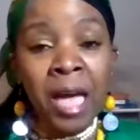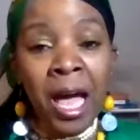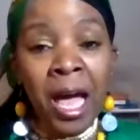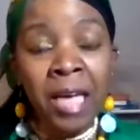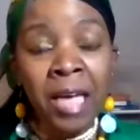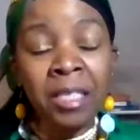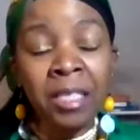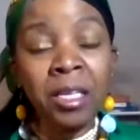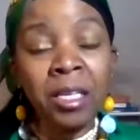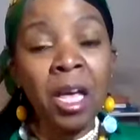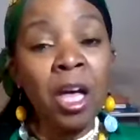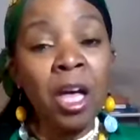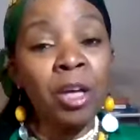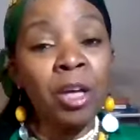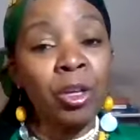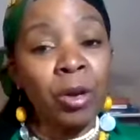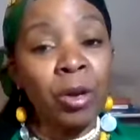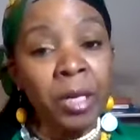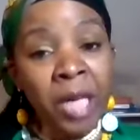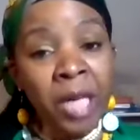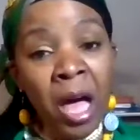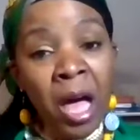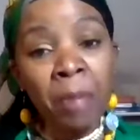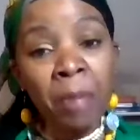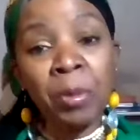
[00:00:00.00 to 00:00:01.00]
tax,
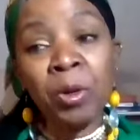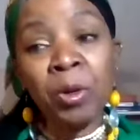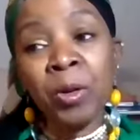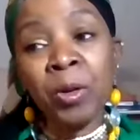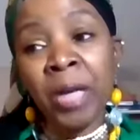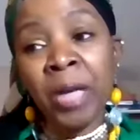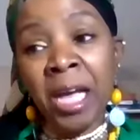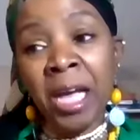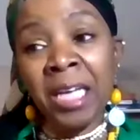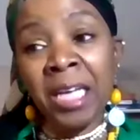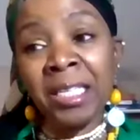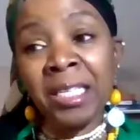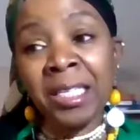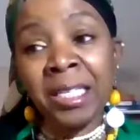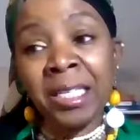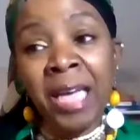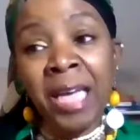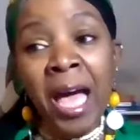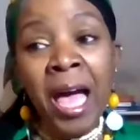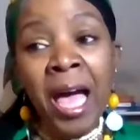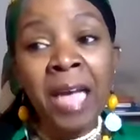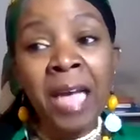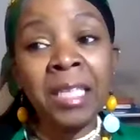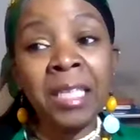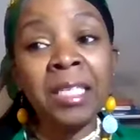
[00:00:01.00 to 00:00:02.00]
your capital gains
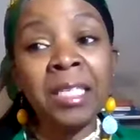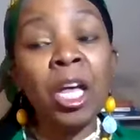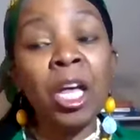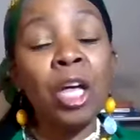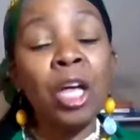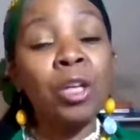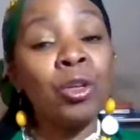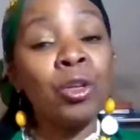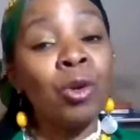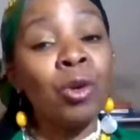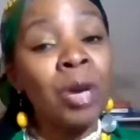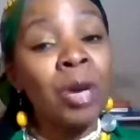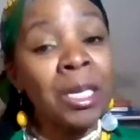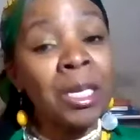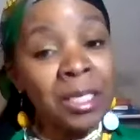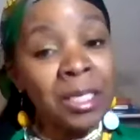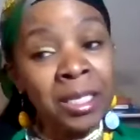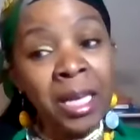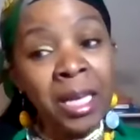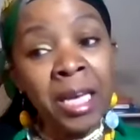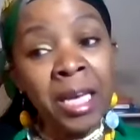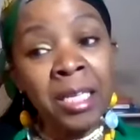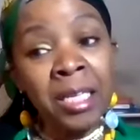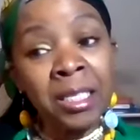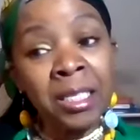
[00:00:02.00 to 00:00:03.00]
tax, your
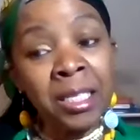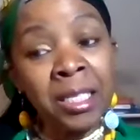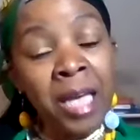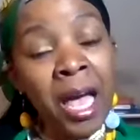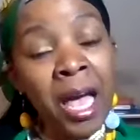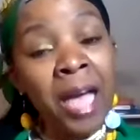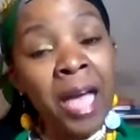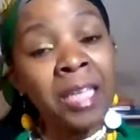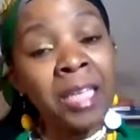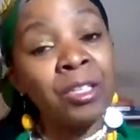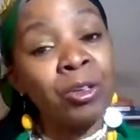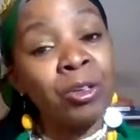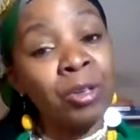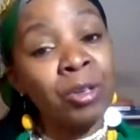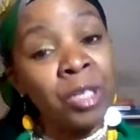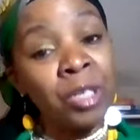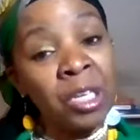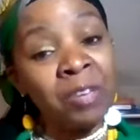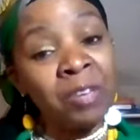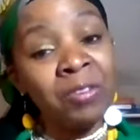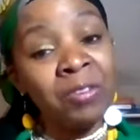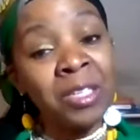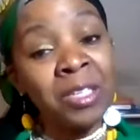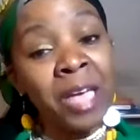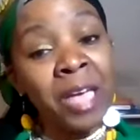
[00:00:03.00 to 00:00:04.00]
estate tax, your
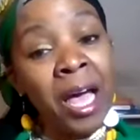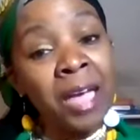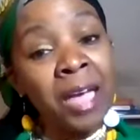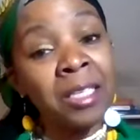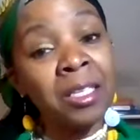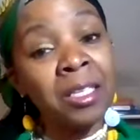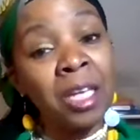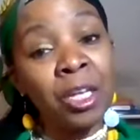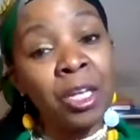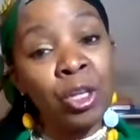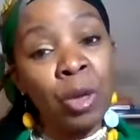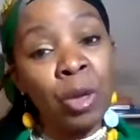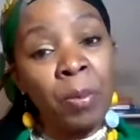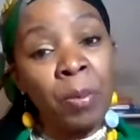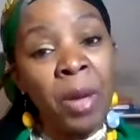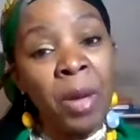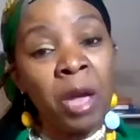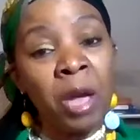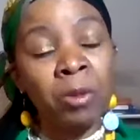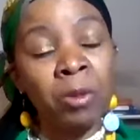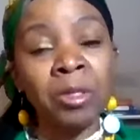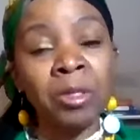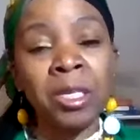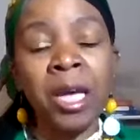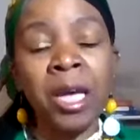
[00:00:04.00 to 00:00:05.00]
gift tax, and your
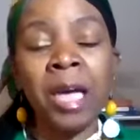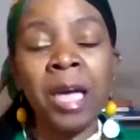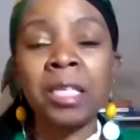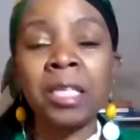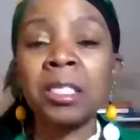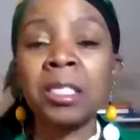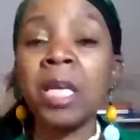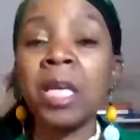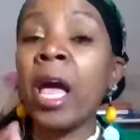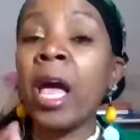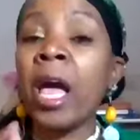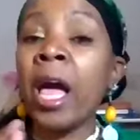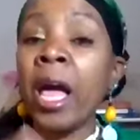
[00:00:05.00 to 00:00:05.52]
payroll tax.